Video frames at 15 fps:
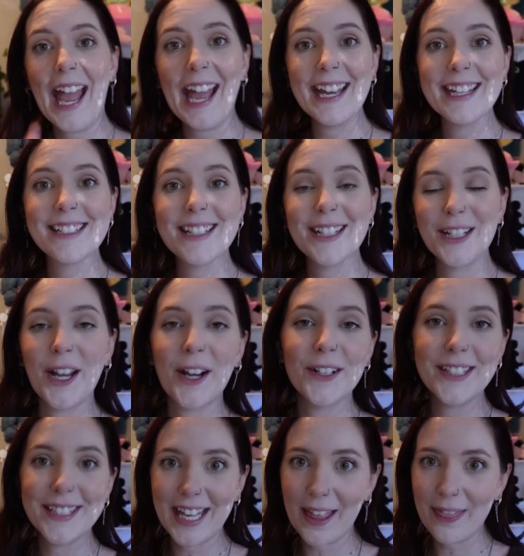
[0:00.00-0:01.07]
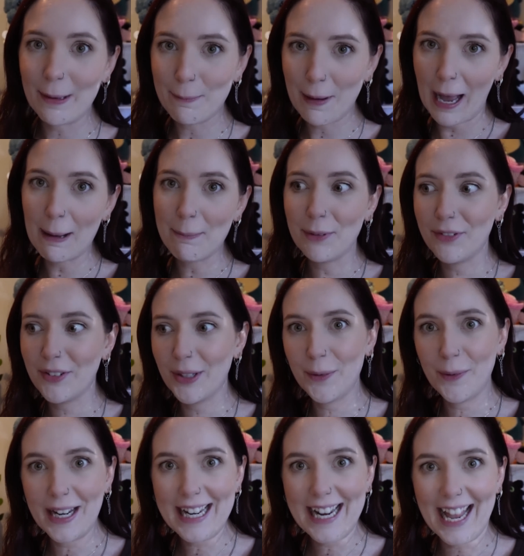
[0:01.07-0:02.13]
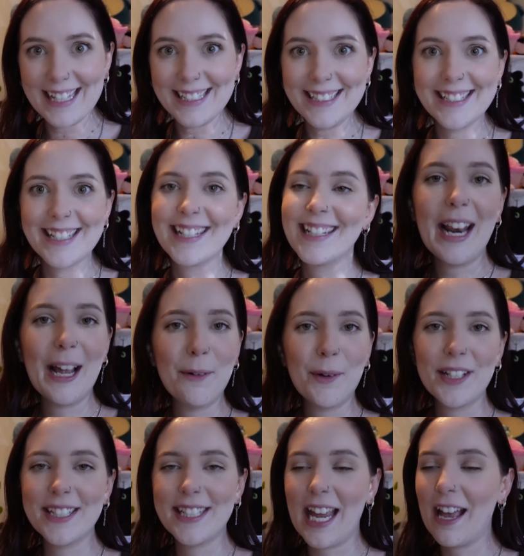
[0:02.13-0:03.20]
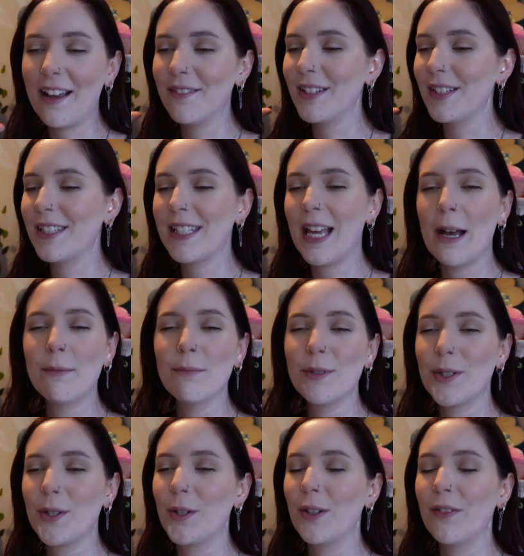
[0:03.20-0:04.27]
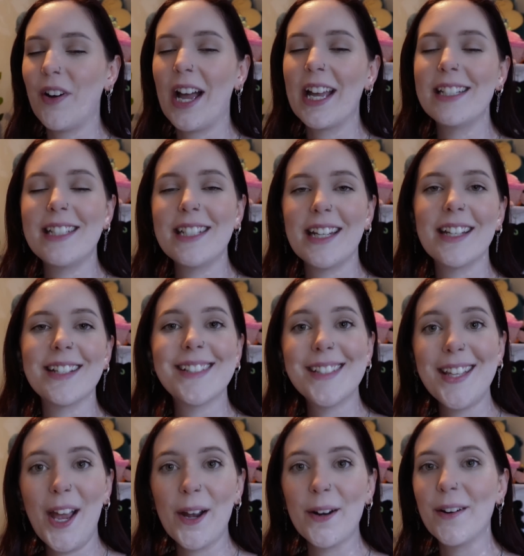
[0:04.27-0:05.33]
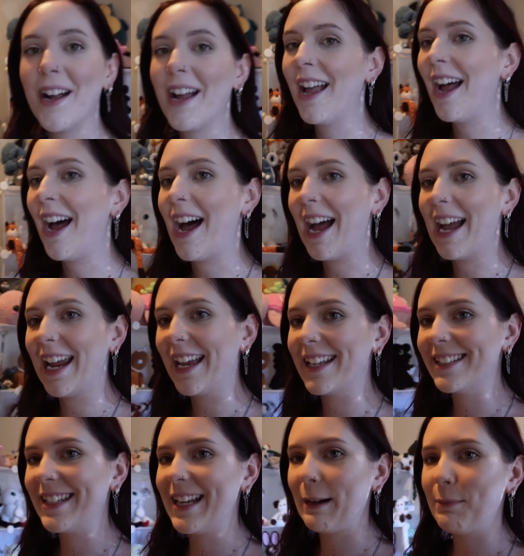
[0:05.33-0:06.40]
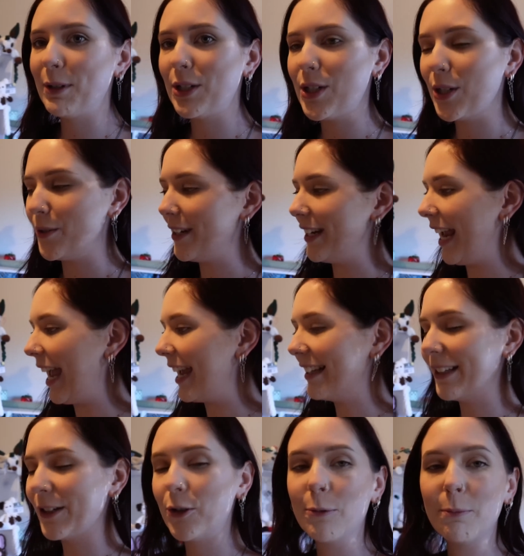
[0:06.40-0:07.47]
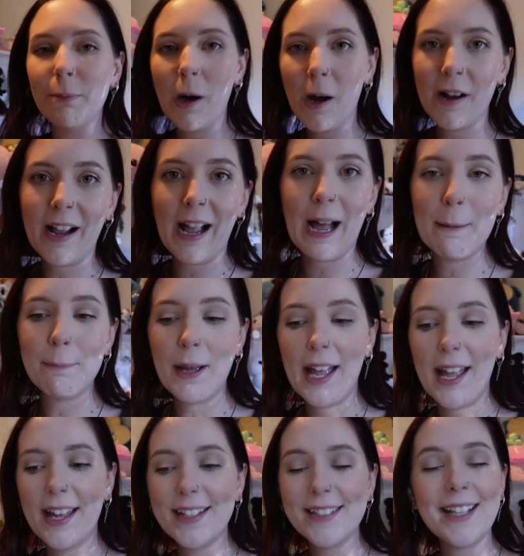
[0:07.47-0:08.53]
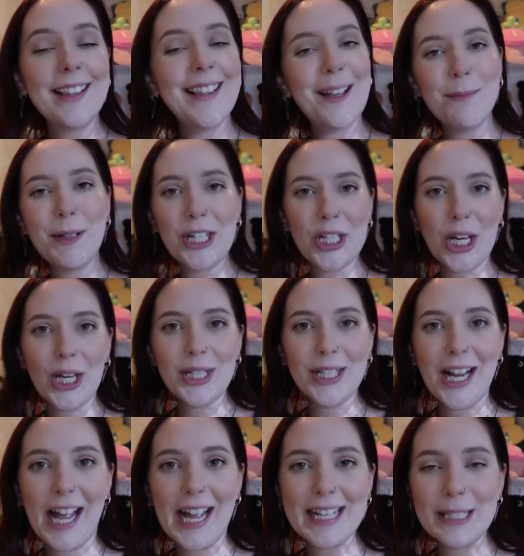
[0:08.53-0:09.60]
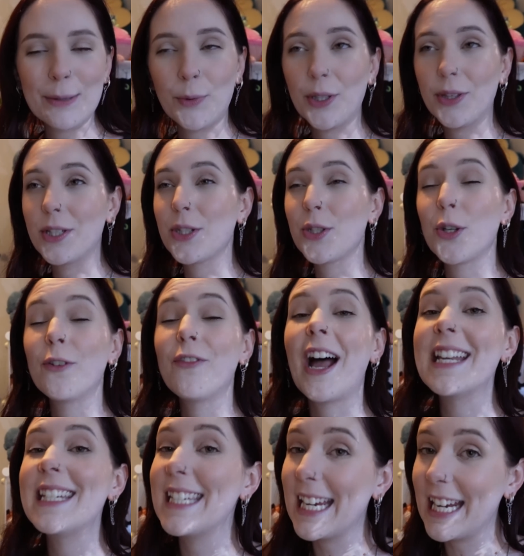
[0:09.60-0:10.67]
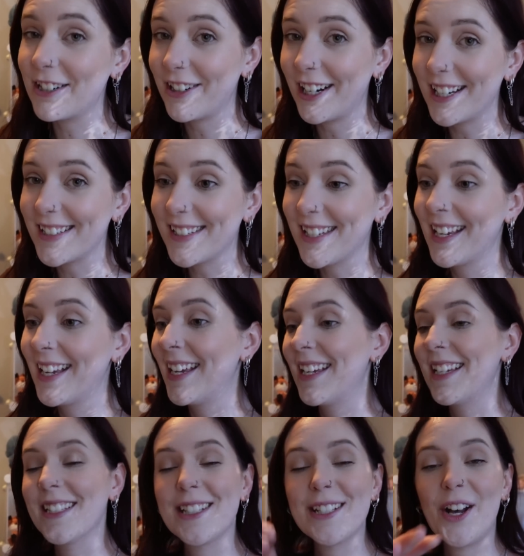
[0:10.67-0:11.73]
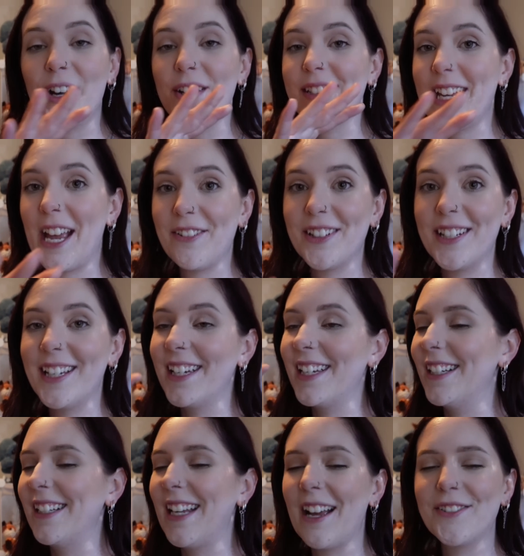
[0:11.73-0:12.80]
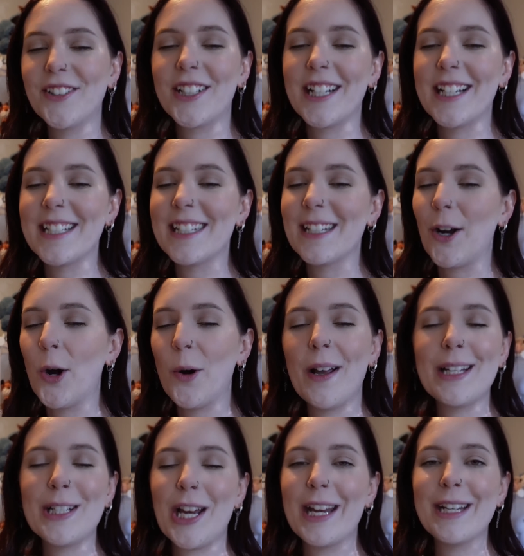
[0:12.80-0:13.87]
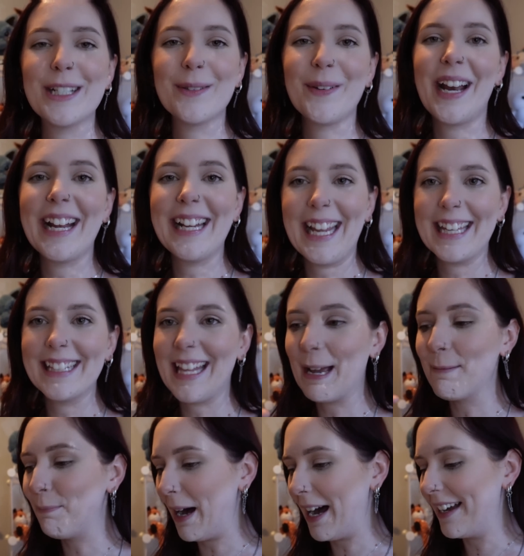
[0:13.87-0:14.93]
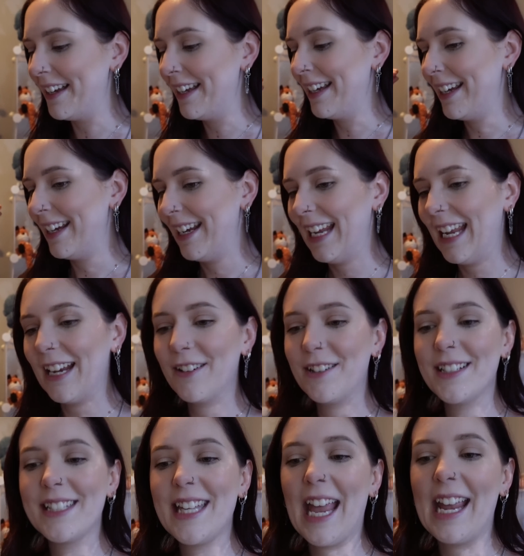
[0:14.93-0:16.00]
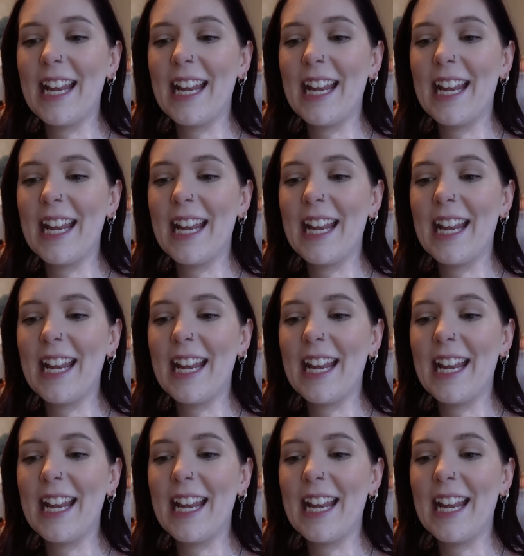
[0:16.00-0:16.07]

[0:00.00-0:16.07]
and go set them up for the weekend. I wanted to have some sort of idea, so I ended up doing a little mock-up, and let me show you guys what the sort of idea is. It's not definite, it never is, it always changes when I get there, but here is